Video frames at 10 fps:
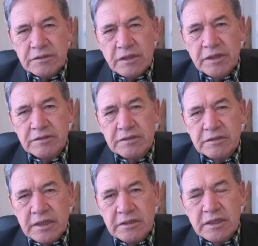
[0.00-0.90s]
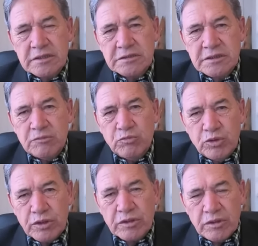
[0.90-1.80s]
So I think that that does need
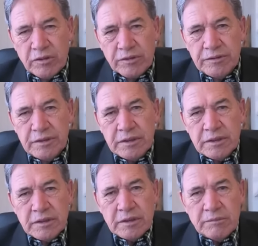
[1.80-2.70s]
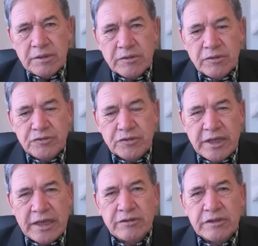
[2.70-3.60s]
work on because you
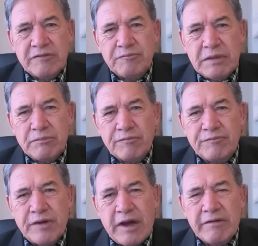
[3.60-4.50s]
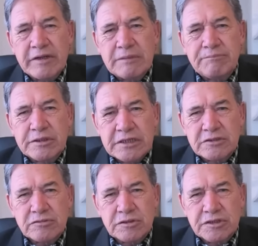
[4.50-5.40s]
cannot have people firing up
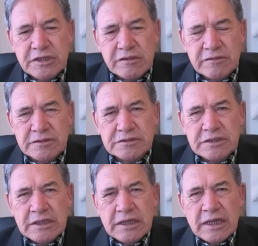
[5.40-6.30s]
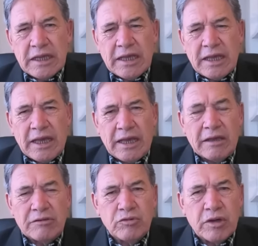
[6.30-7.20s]
potential terrorists
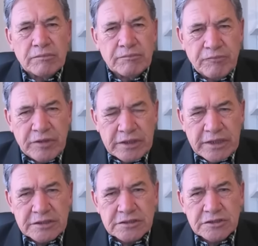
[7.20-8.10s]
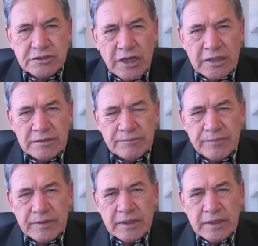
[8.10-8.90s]
uh, who are, in many cases, young,